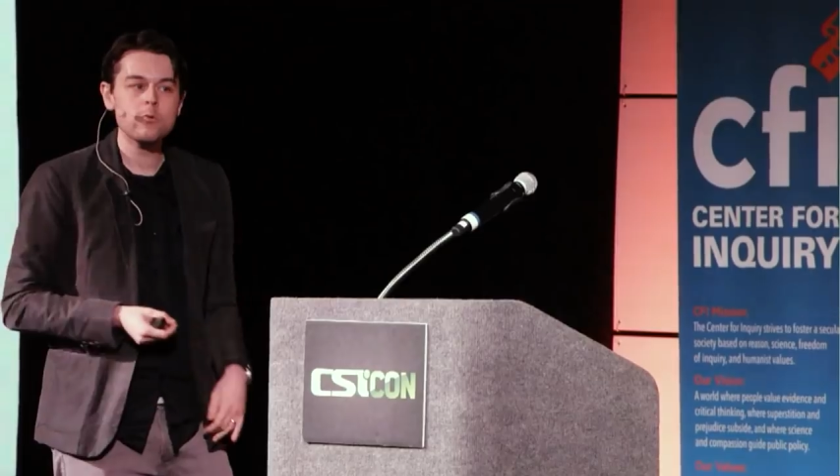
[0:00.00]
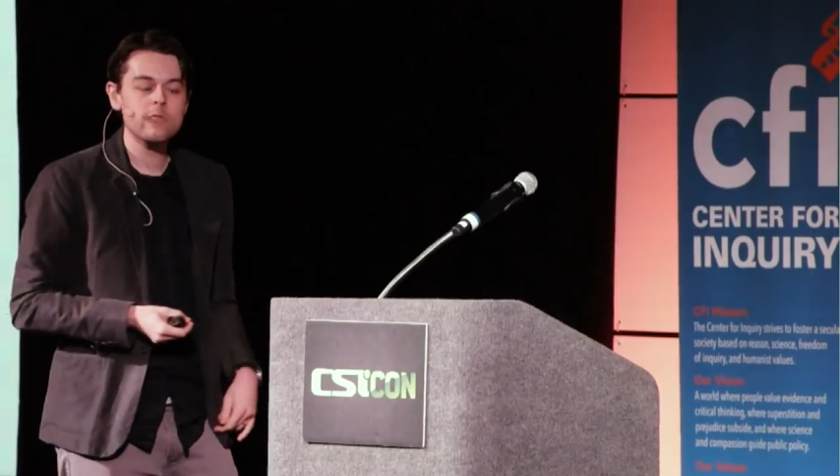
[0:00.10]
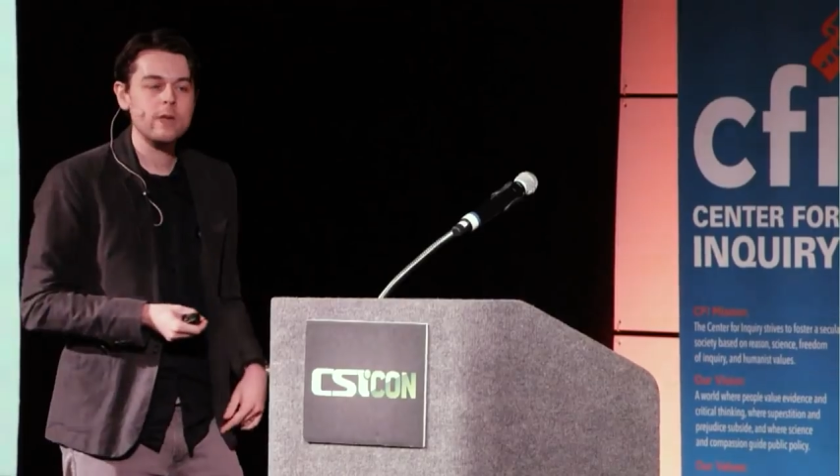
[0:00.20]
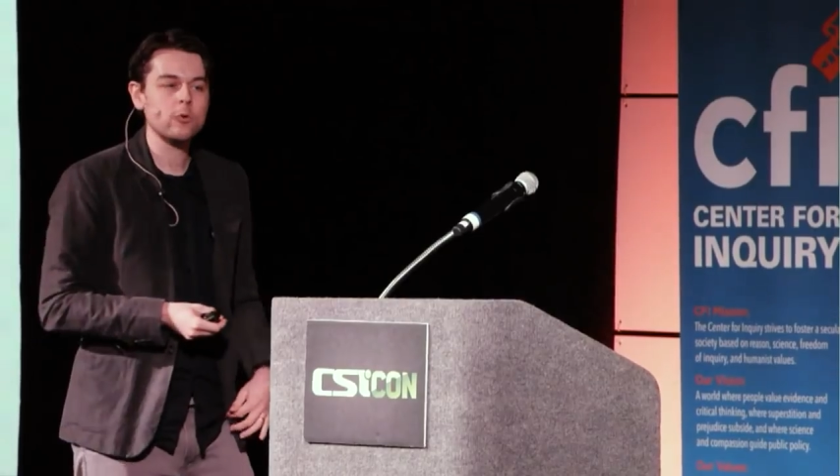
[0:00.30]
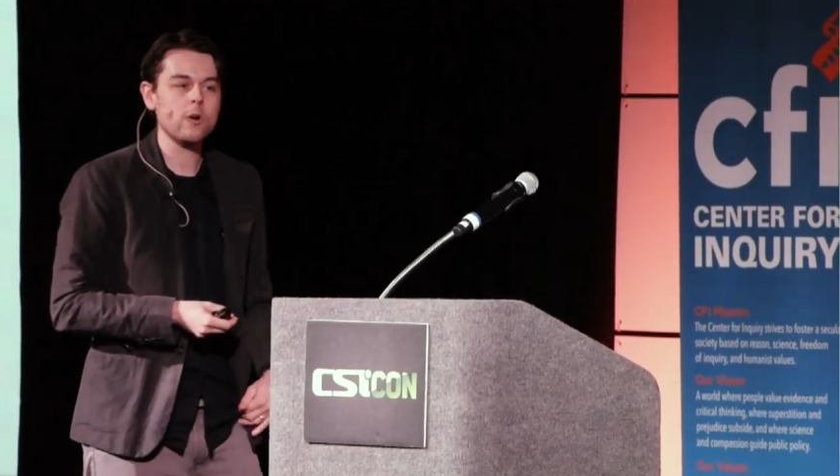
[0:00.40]

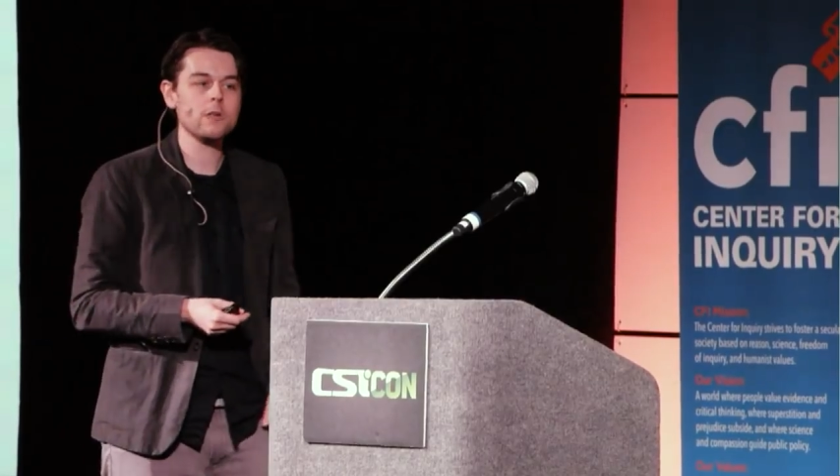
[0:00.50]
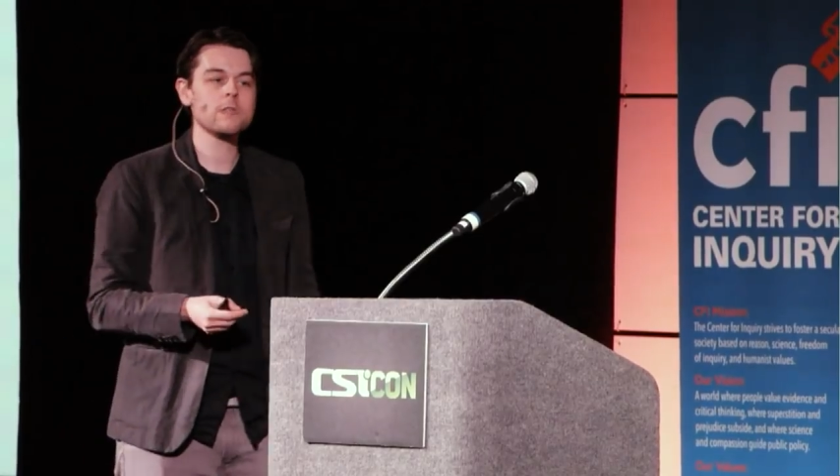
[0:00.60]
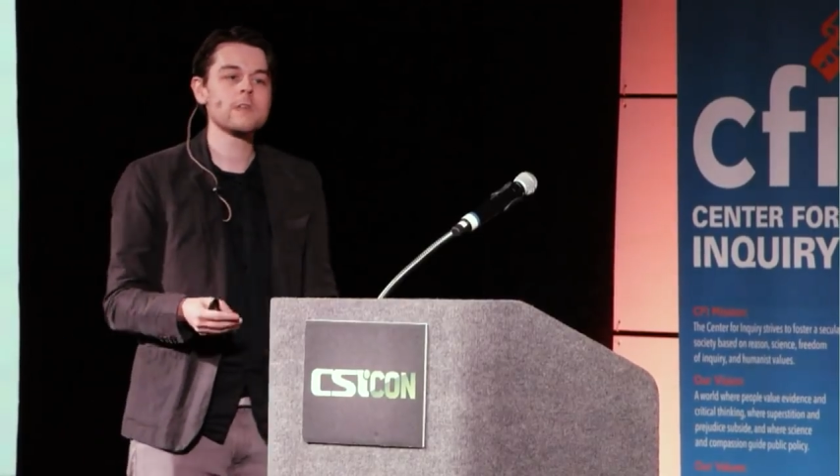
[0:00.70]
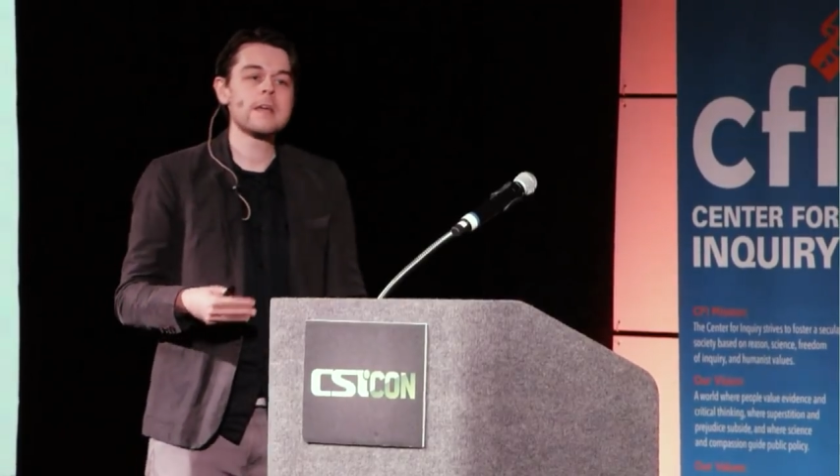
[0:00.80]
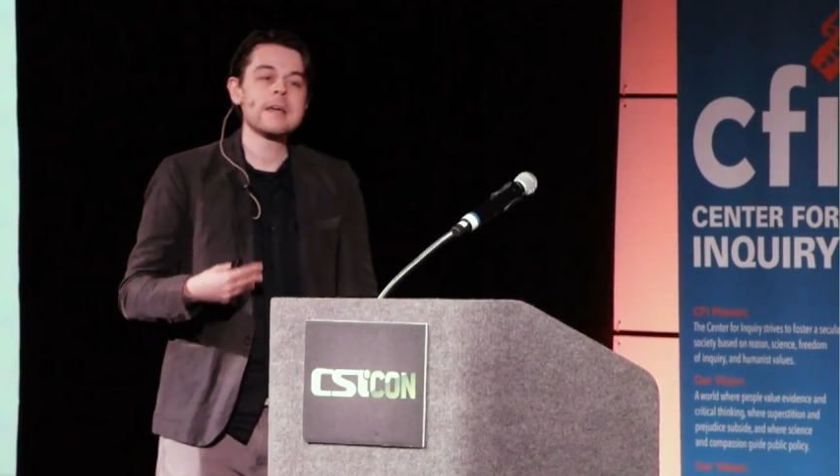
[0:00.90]
move them
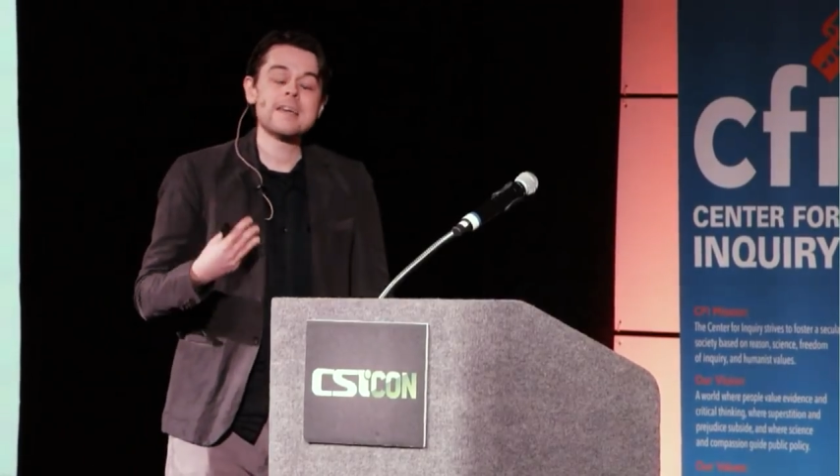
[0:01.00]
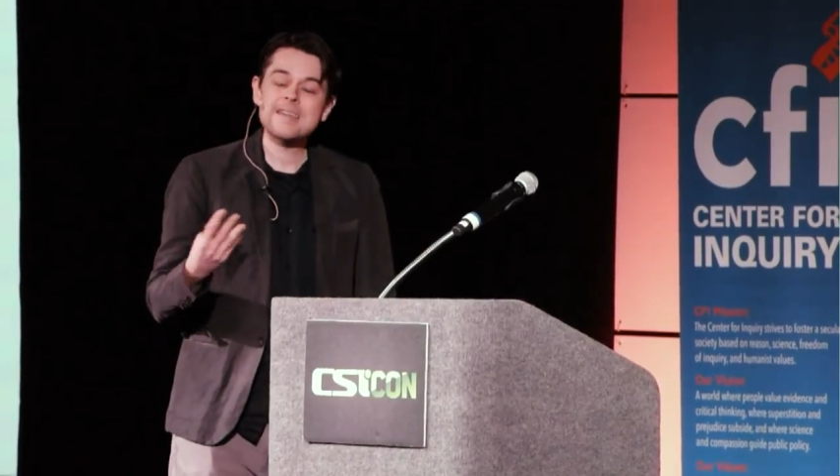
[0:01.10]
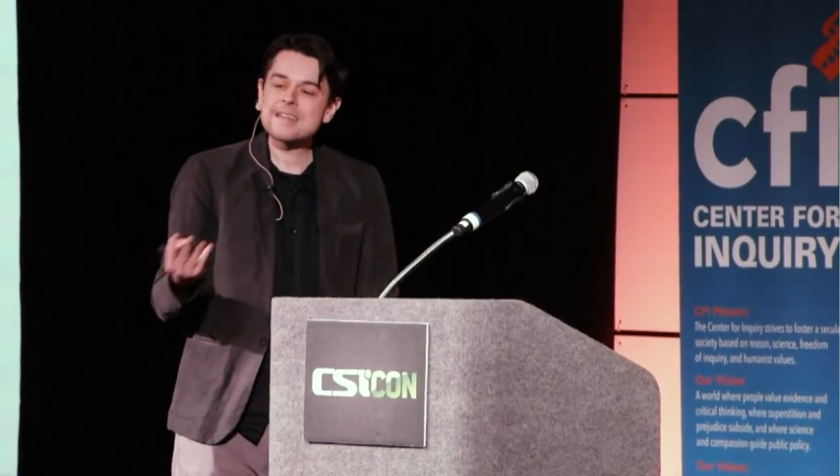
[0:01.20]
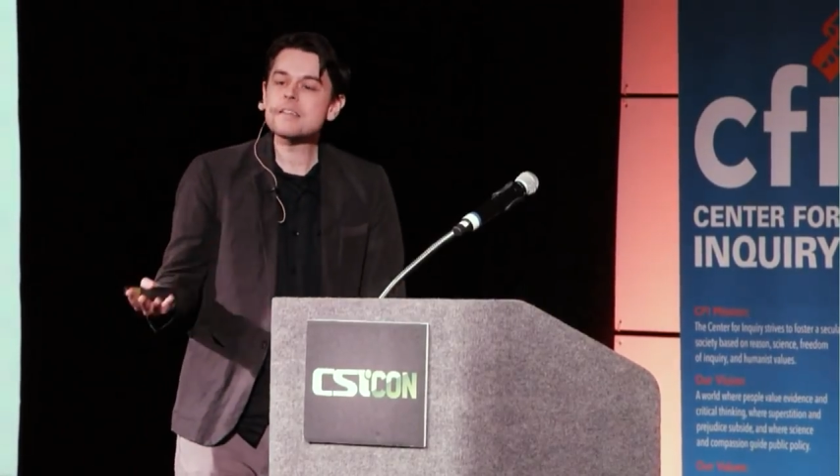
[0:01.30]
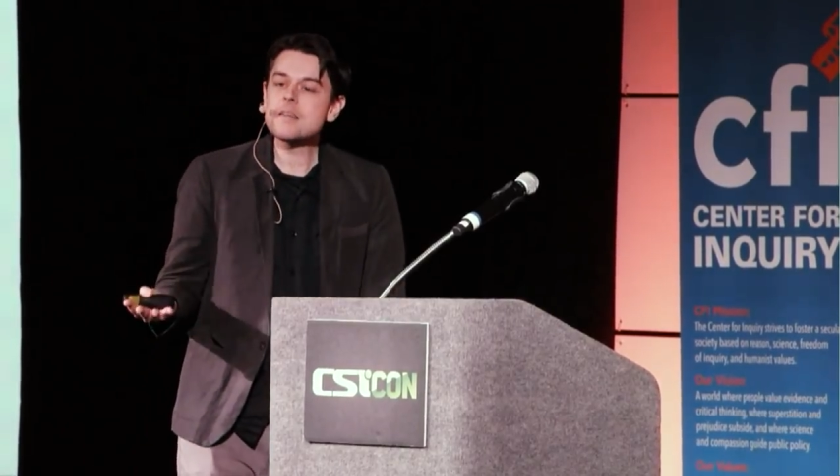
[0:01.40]
around,
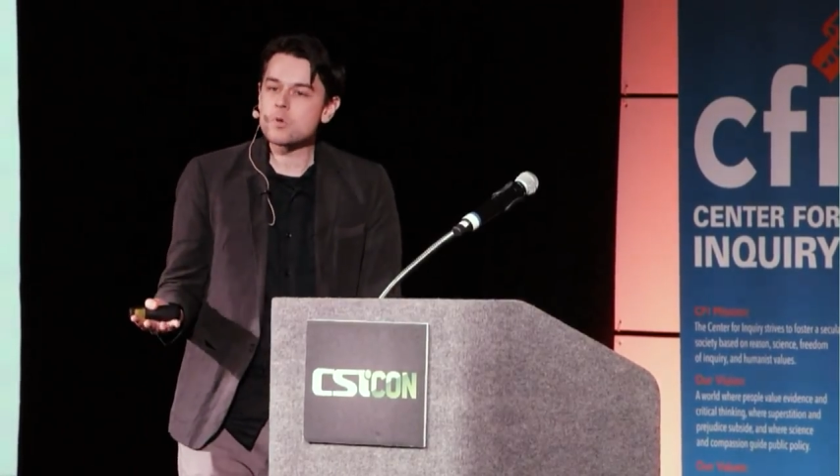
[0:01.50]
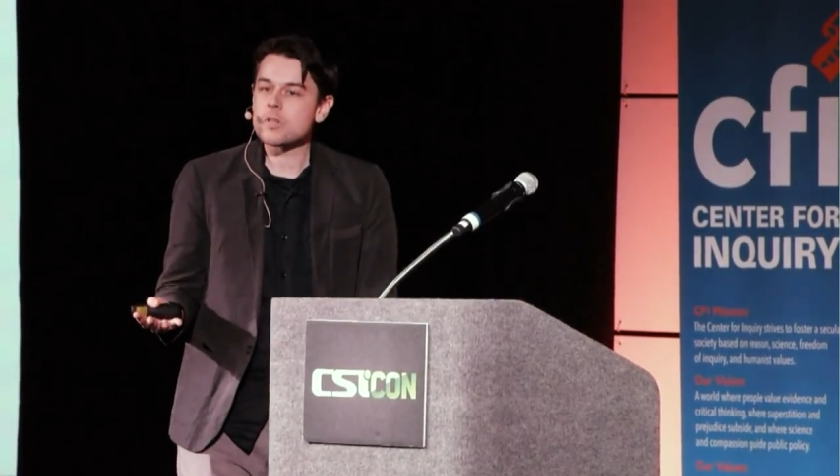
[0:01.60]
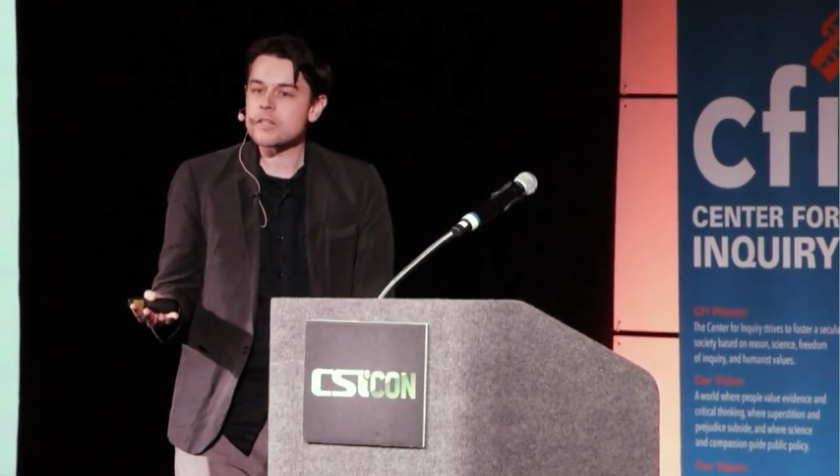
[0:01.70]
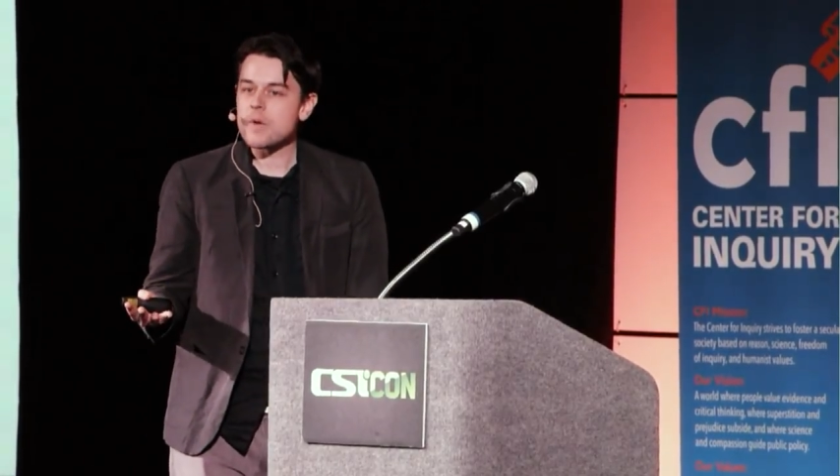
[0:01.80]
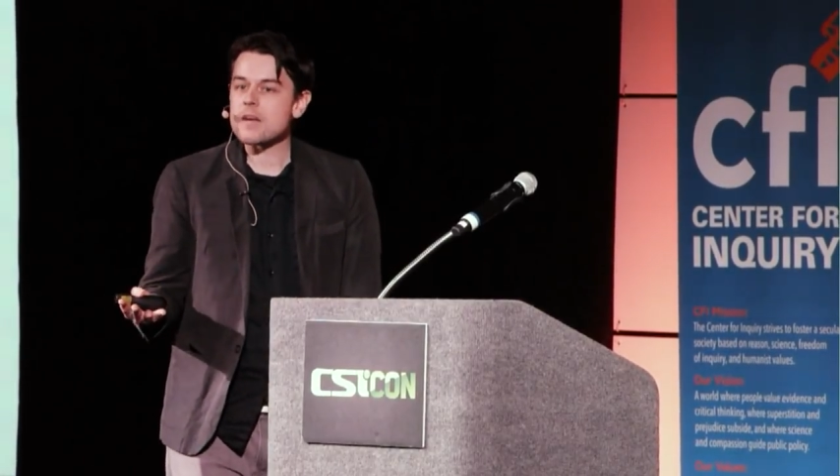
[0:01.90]
and they deliberately